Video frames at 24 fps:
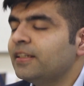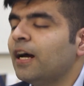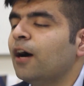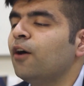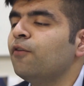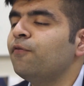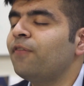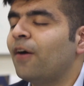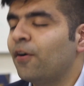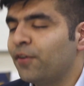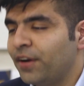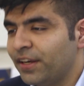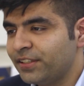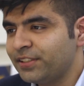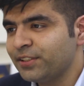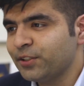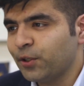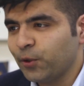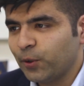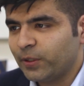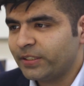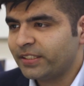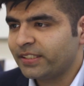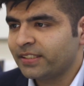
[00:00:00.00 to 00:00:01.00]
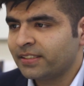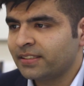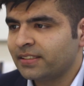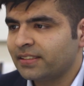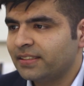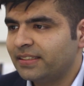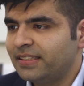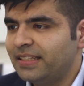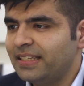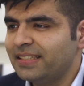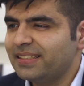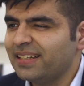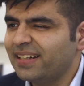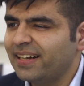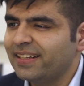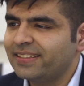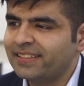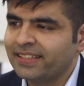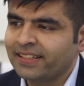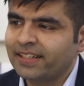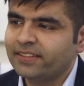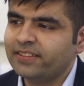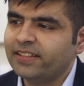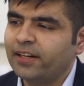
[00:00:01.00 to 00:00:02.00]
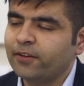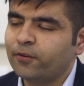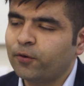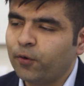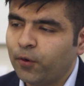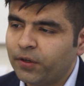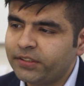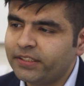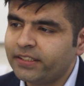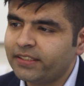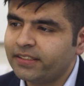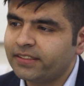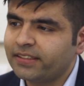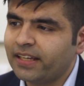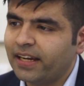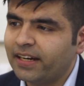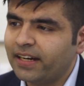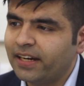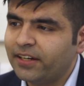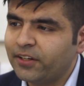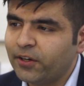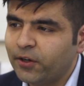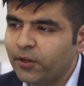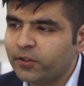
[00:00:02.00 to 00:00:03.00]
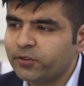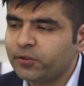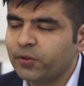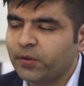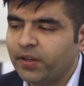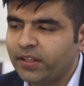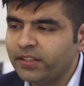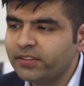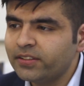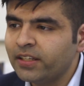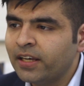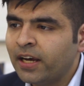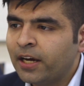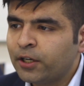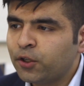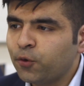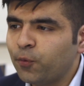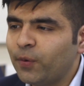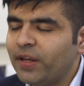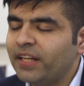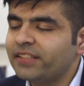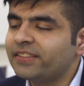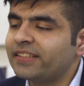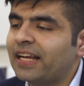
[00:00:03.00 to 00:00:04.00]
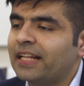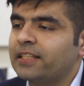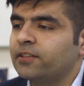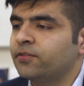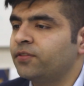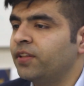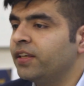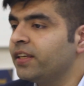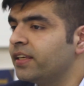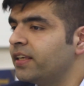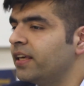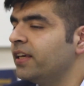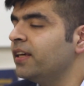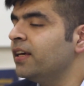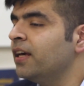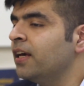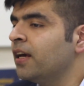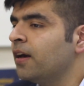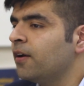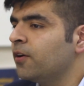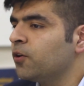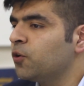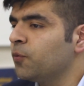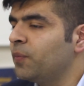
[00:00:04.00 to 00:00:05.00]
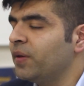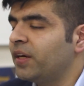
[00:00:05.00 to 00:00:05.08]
Now foundation courses. These are distinguished set of courses that introduce students to various types of thinking,